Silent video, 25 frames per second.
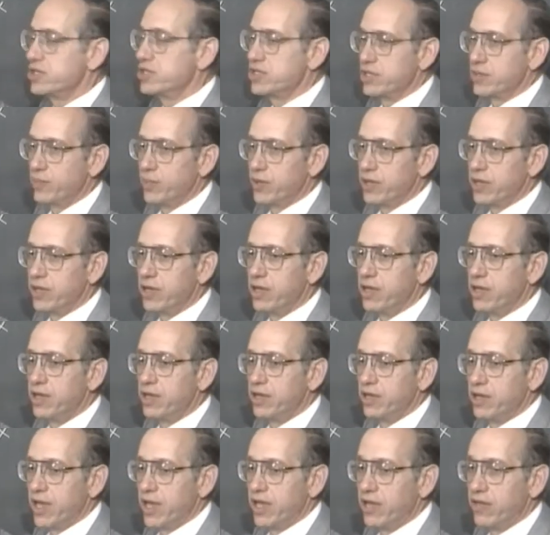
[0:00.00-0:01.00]
simply
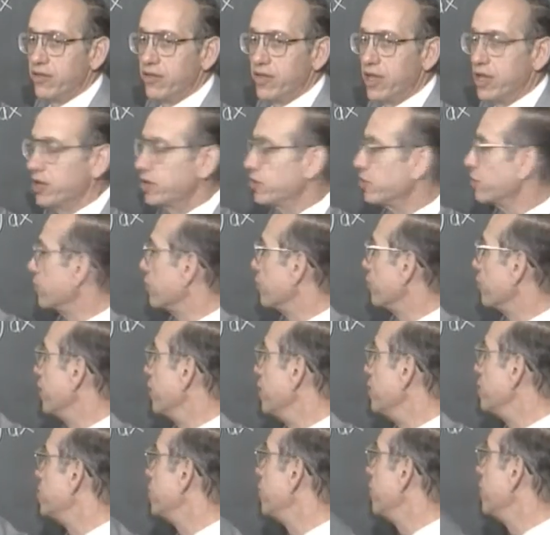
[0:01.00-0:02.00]
take the integral of
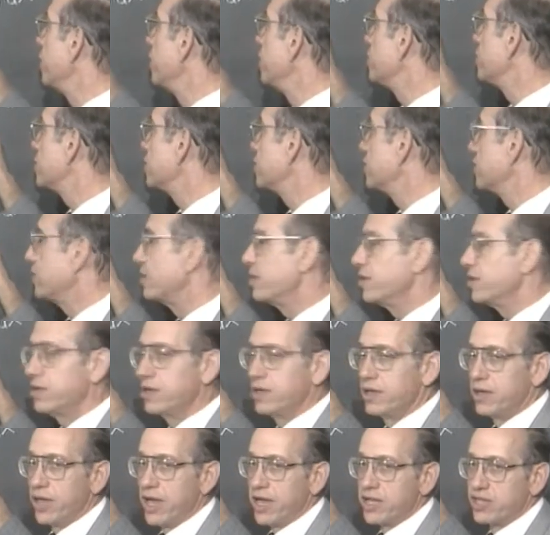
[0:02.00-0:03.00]
each piece
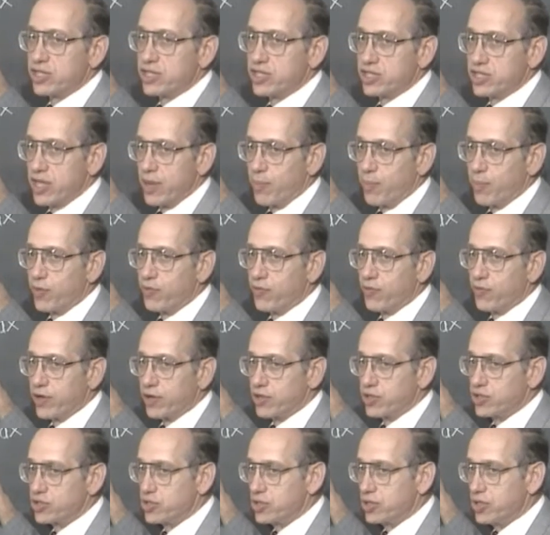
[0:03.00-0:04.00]
as a separate
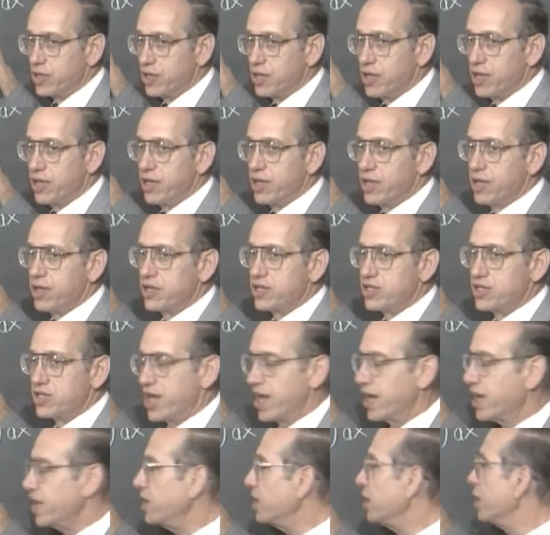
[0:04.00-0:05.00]
function.
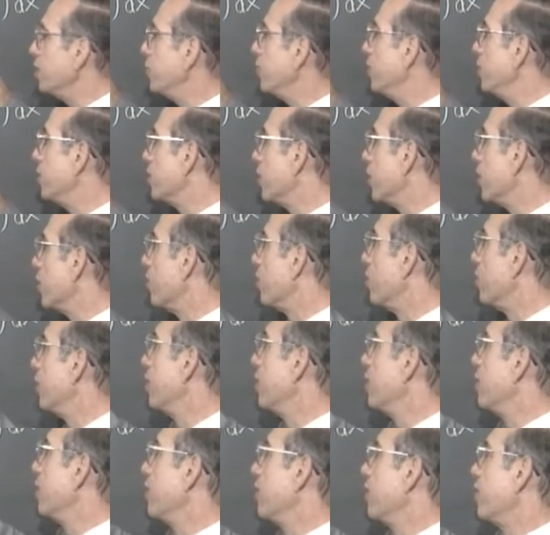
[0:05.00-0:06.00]
Secondly, we know
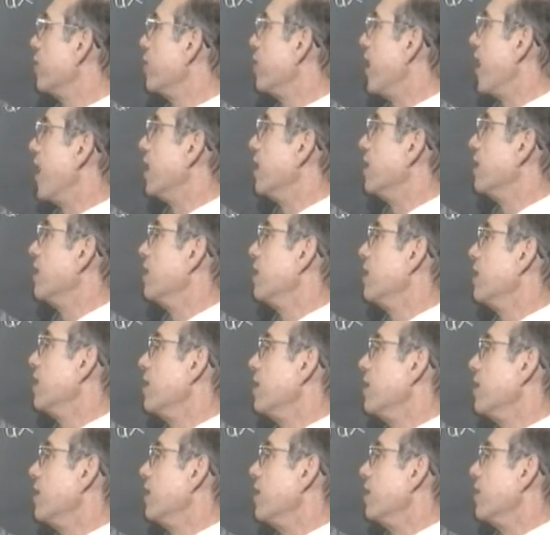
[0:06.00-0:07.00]
that
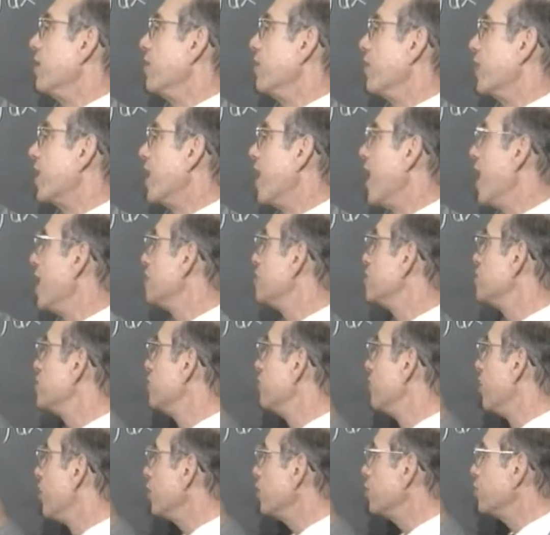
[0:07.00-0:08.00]
the
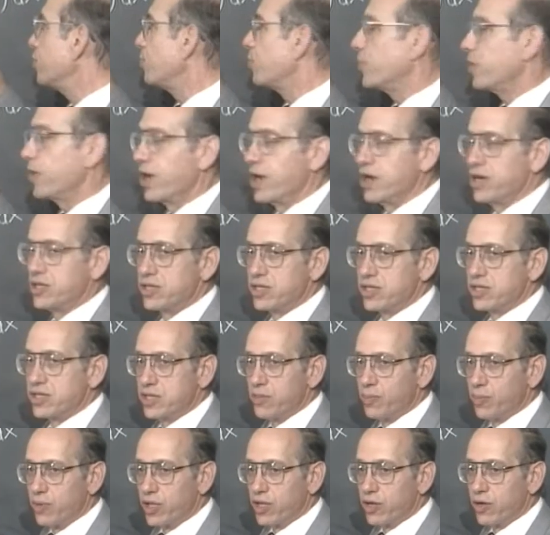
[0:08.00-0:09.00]
constant multipliers are
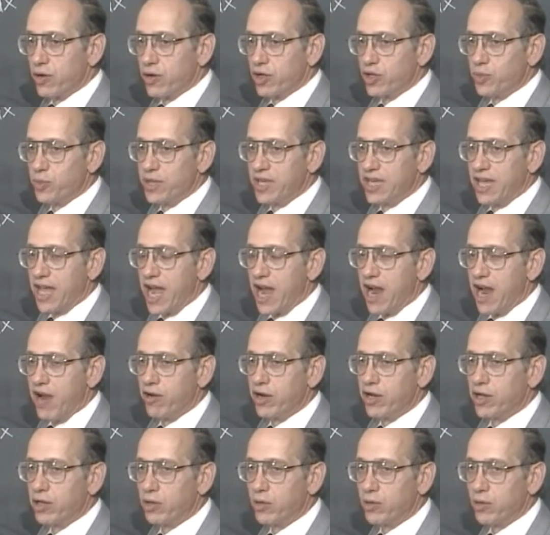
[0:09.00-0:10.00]
simply going to be
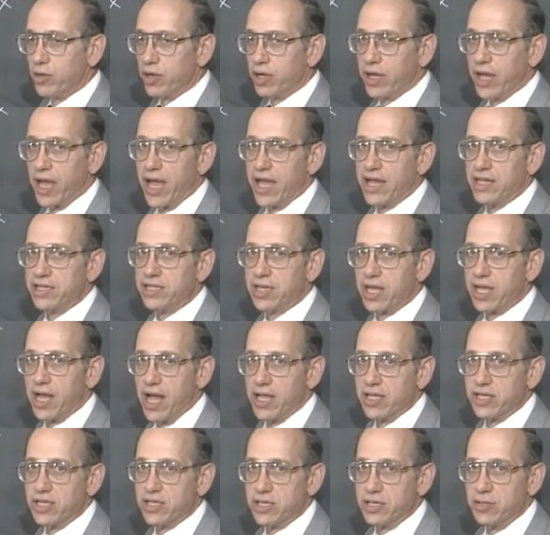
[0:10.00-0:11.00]
carried along as
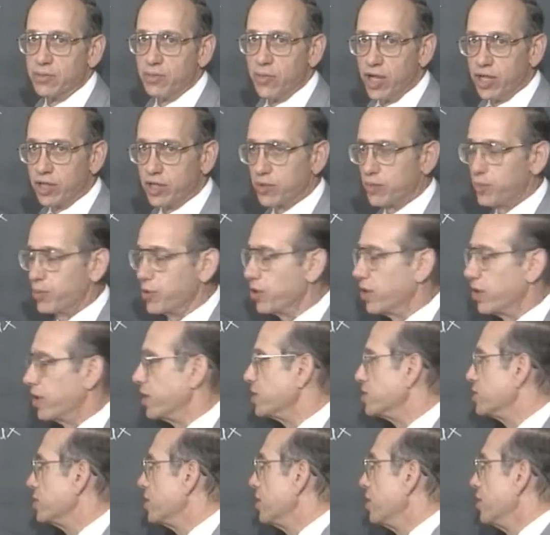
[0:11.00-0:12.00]
constant
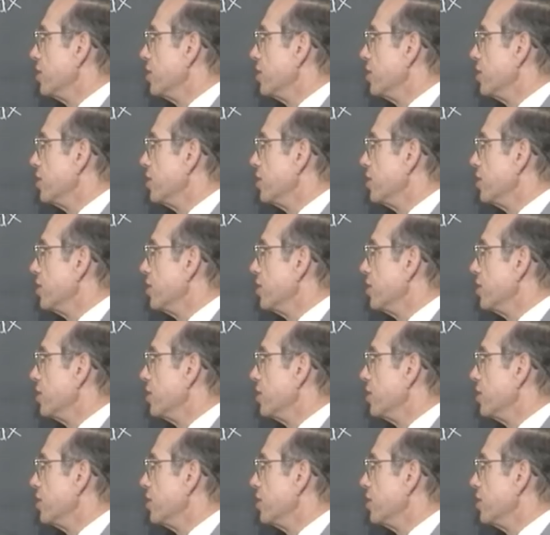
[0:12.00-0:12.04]
multipliers.